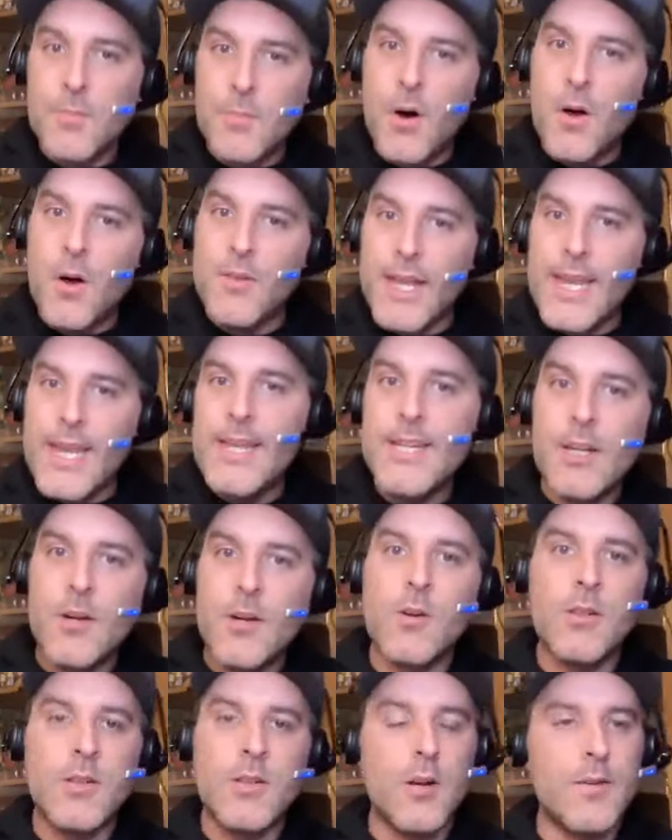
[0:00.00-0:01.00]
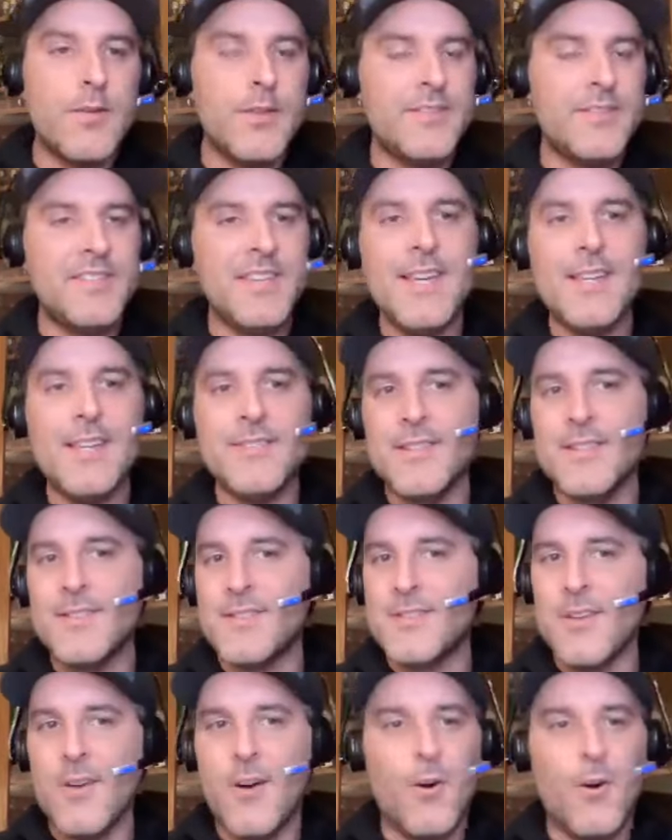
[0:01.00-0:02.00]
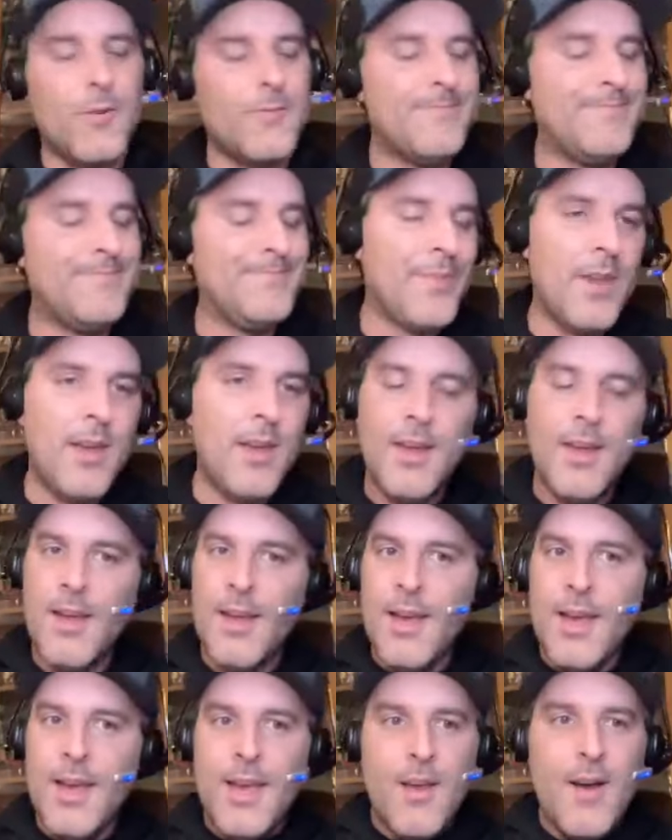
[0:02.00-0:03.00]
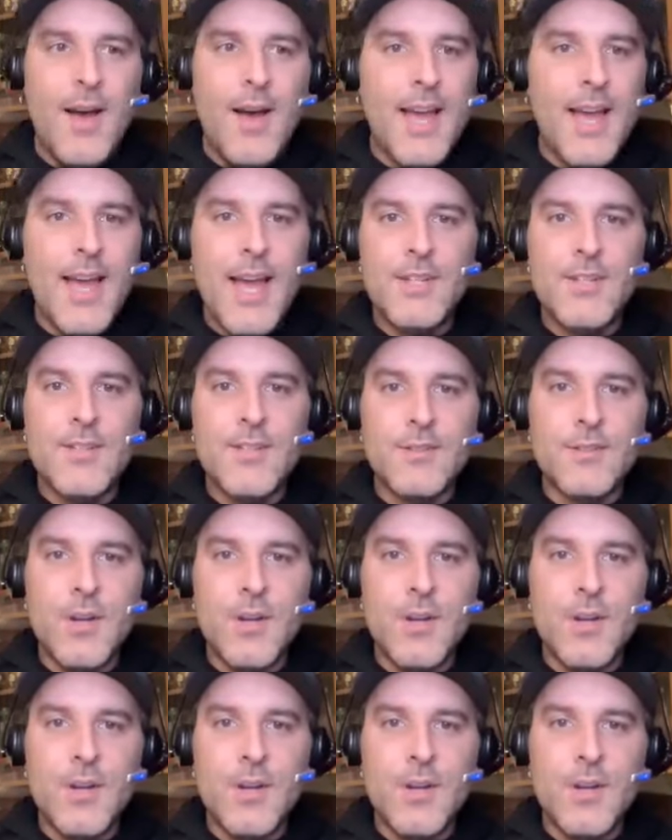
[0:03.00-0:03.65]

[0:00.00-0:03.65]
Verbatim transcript: the ball like he did earlier in the season. So, you know, it's like a